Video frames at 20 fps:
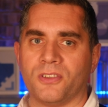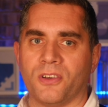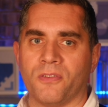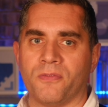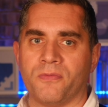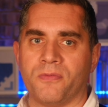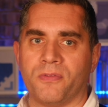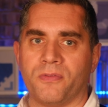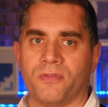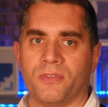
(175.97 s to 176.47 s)
of
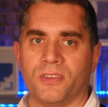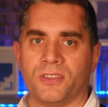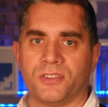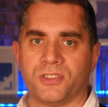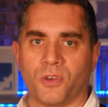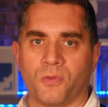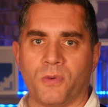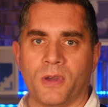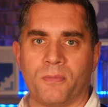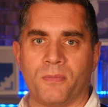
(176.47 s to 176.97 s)
the
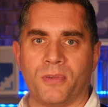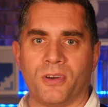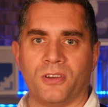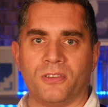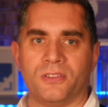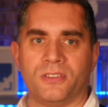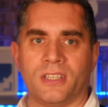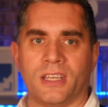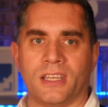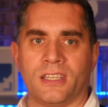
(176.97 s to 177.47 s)
software
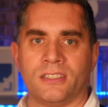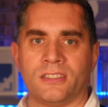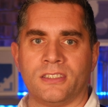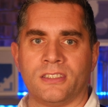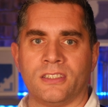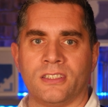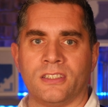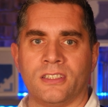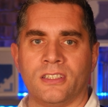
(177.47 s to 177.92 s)
process.